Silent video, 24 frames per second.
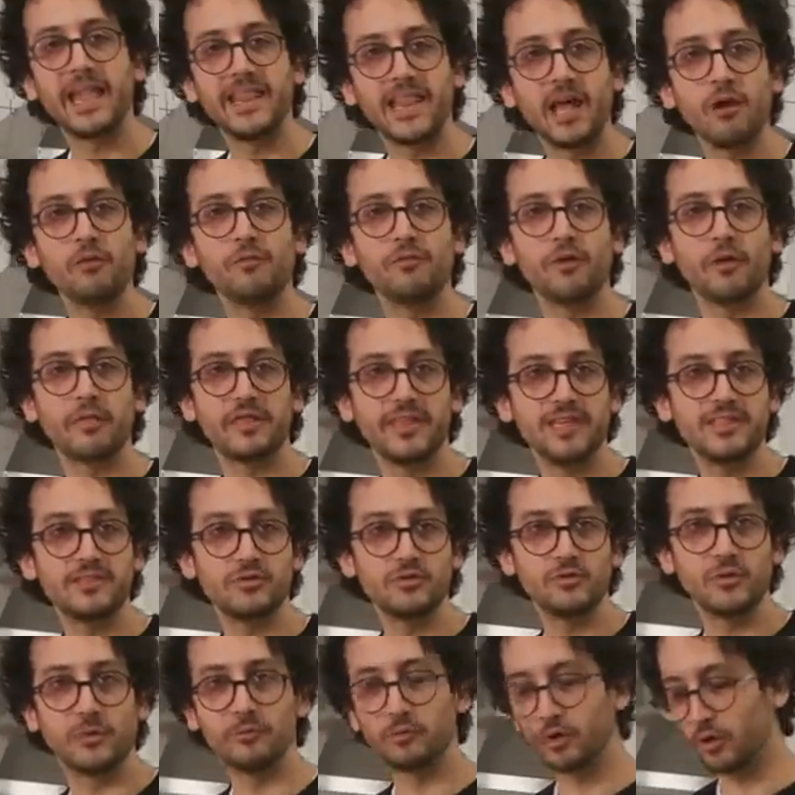And now for these
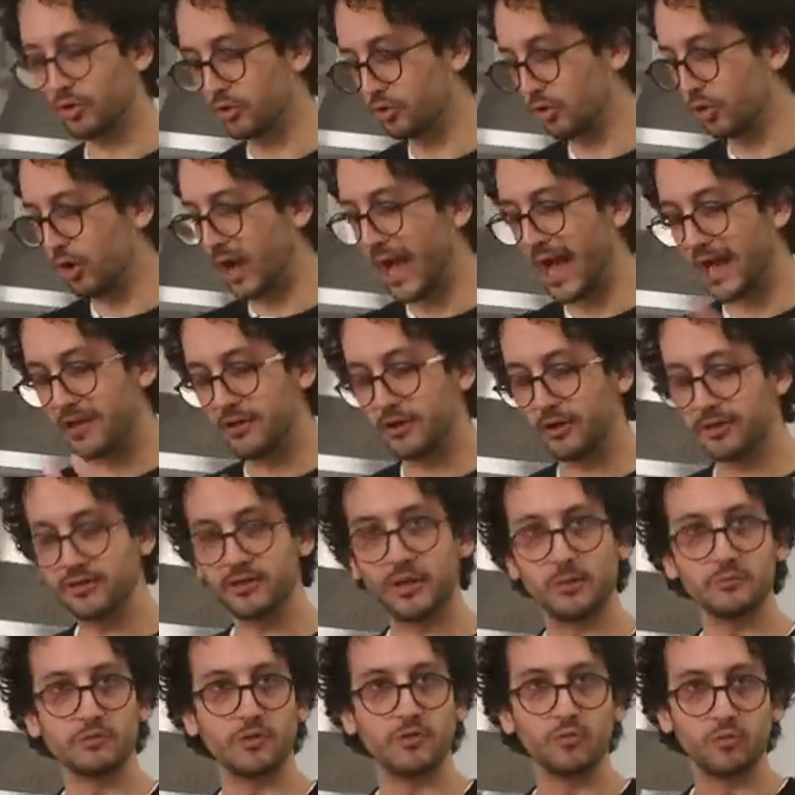two, I'm gonna go higher in
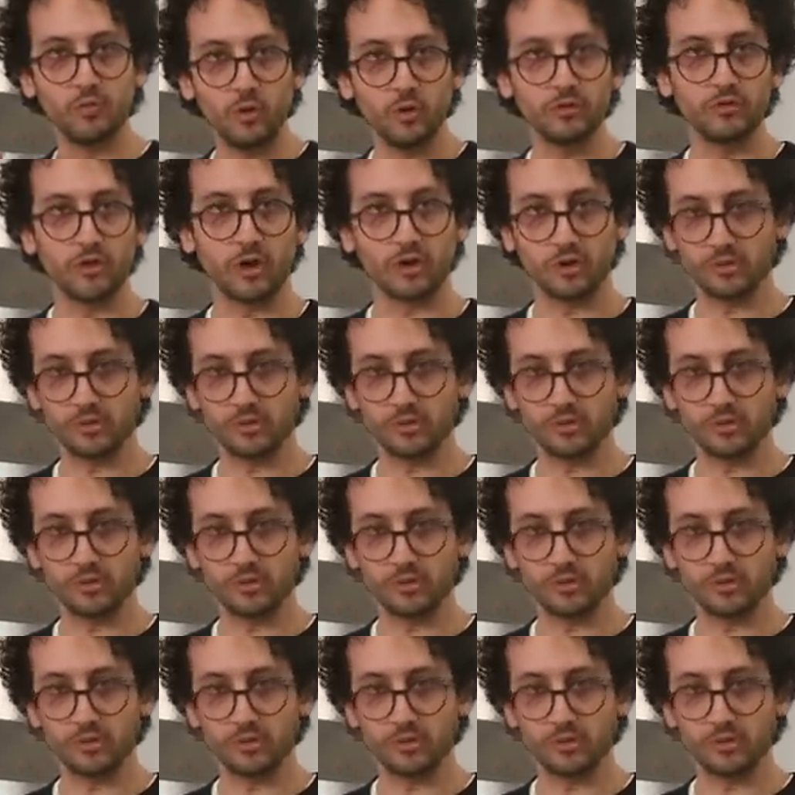terms of water